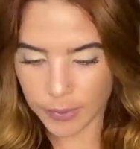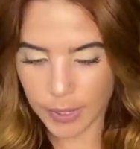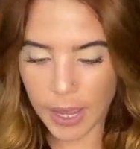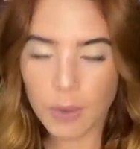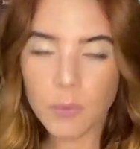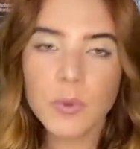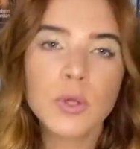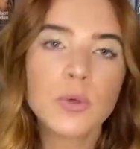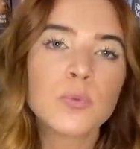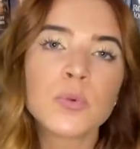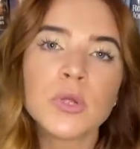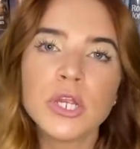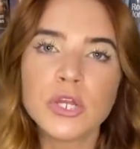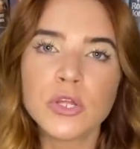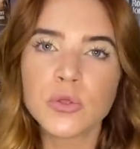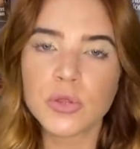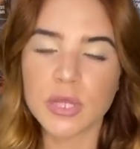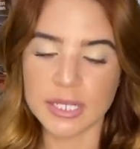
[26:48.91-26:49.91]
I will
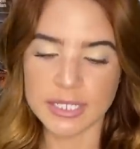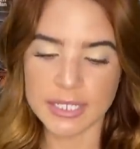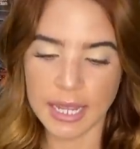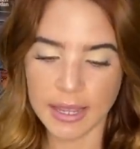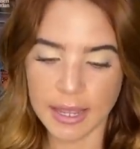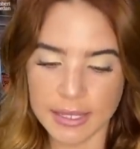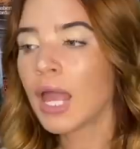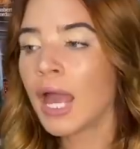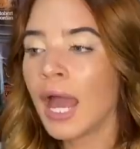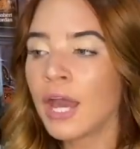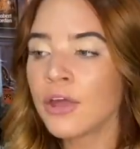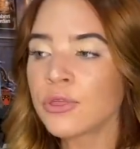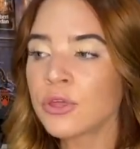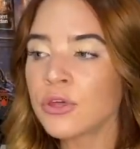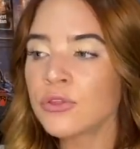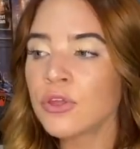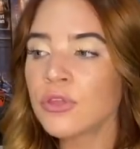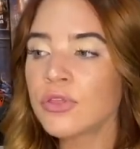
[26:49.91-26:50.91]
read you this, I guess. I
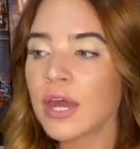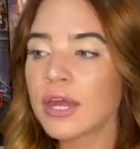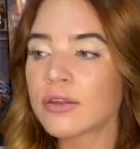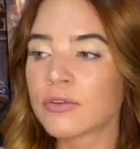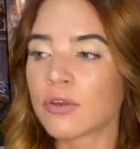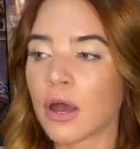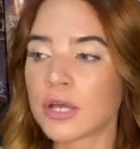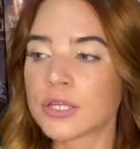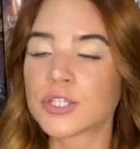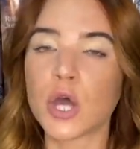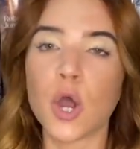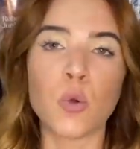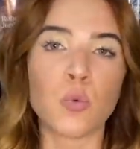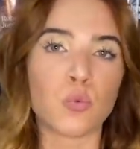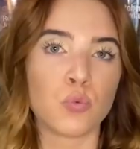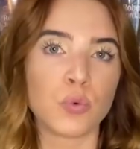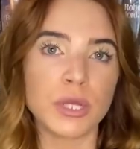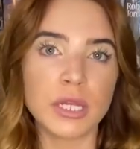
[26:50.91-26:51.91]
think that that does a
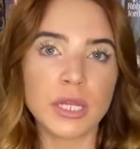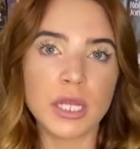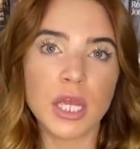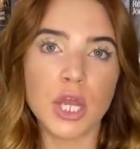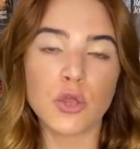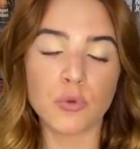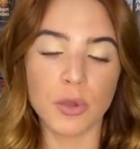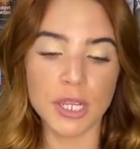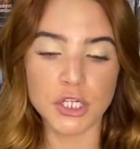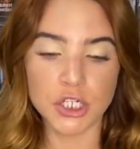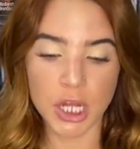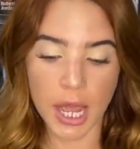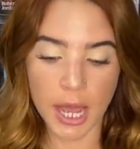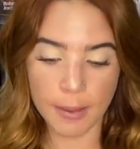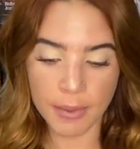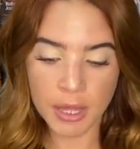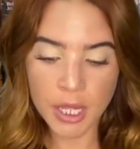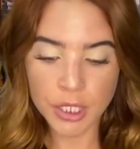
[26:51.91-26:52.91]
really great
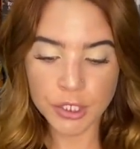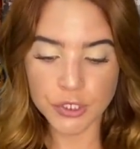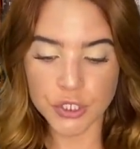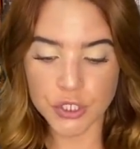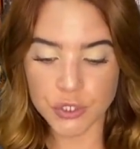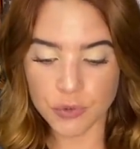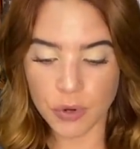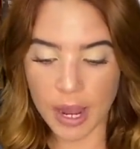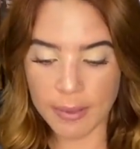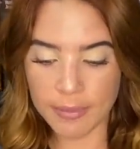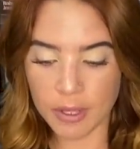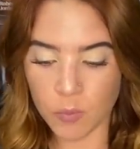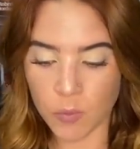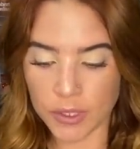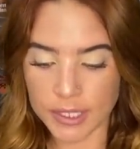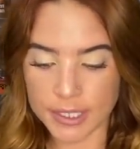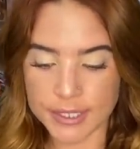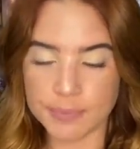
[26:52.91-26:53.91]
job describing
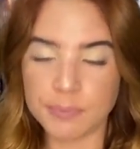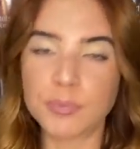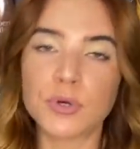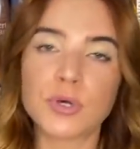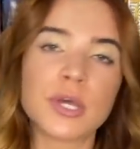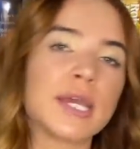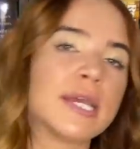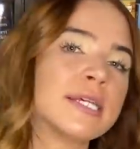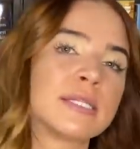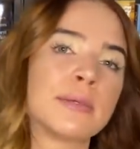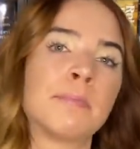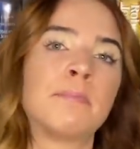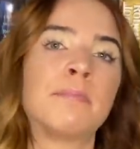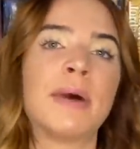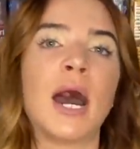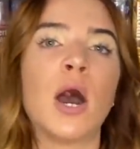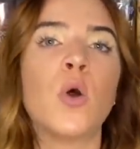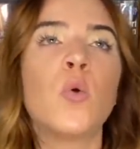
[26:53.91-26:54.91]
what this book is
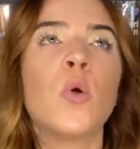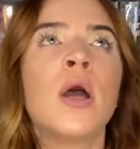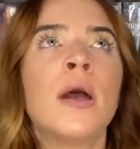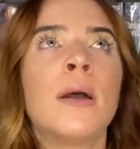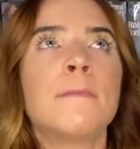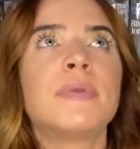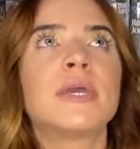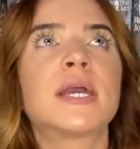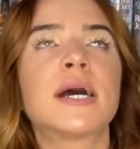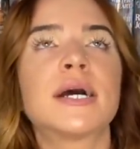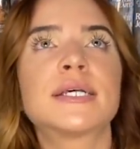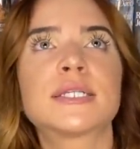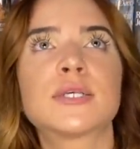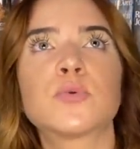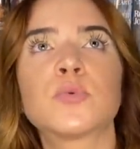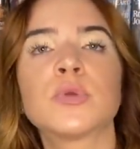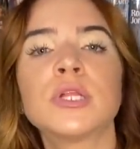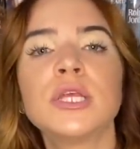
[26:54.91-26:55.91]
about because
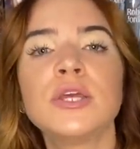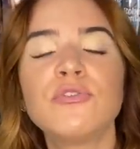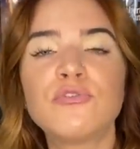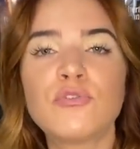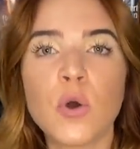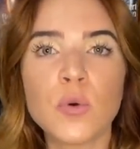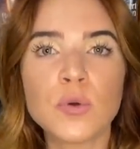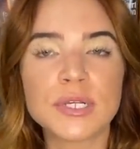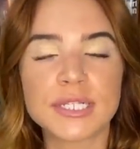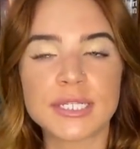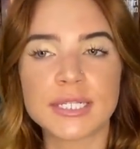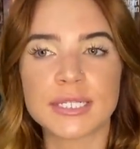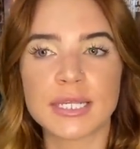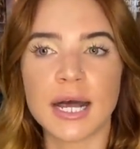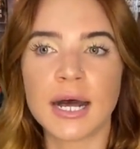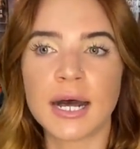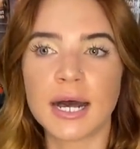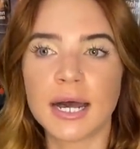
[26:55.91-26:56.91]
it really focuses
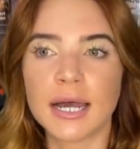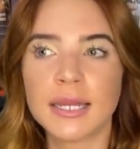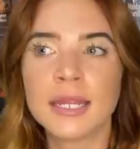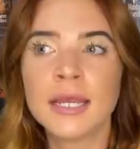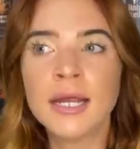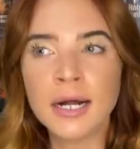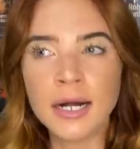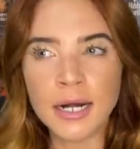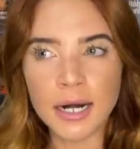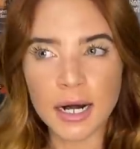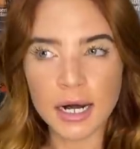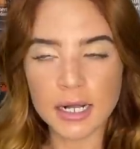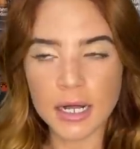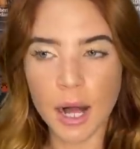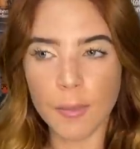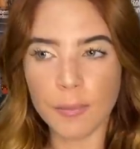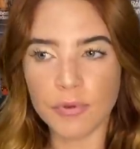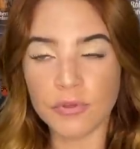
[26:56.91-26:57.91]
on a
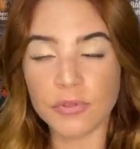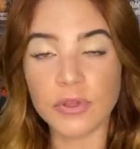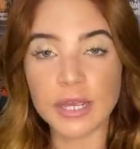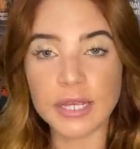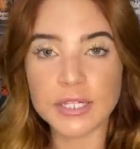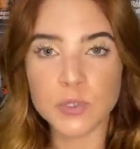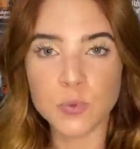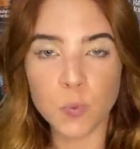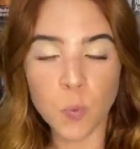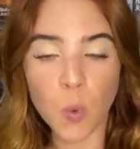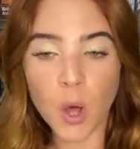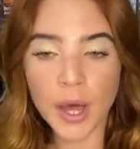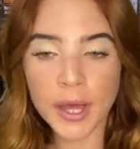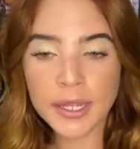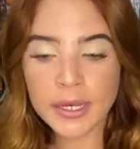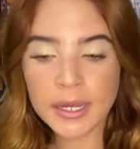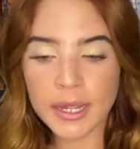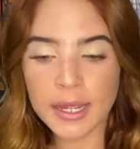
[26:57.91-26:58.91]
couple things.
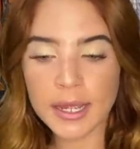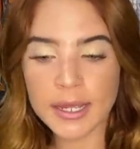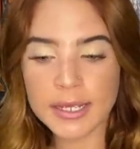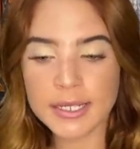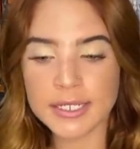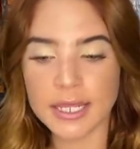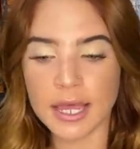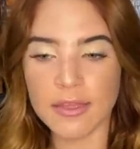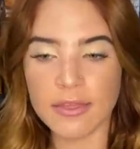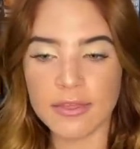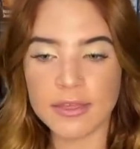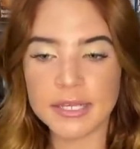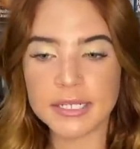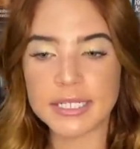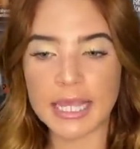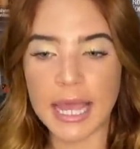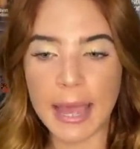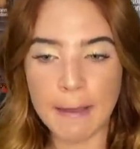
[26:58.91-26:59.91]
One is
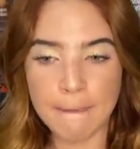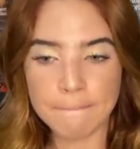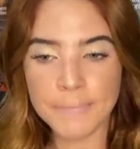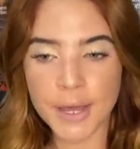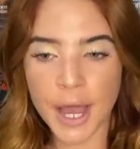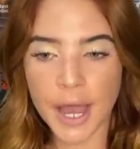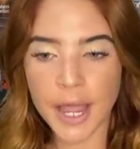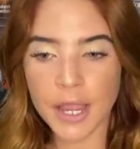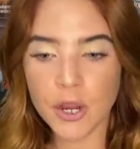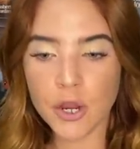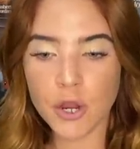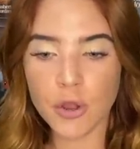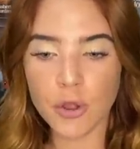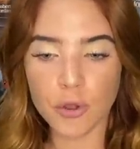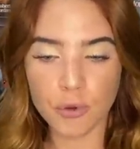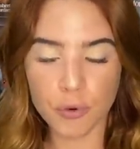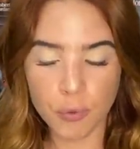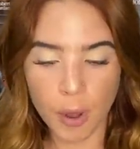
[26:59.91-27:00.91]
this
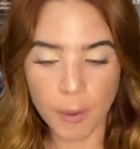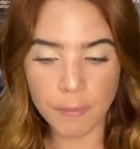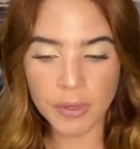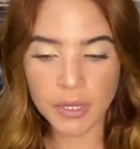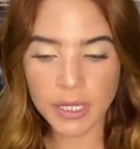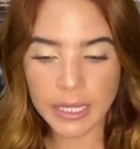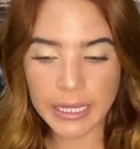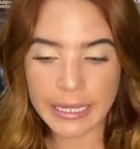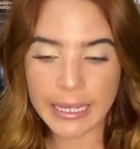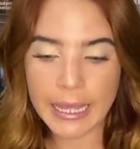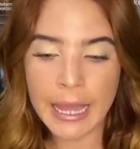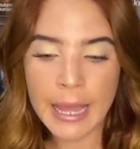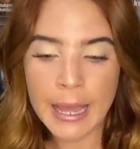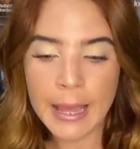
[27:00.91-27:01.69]
empire crumbling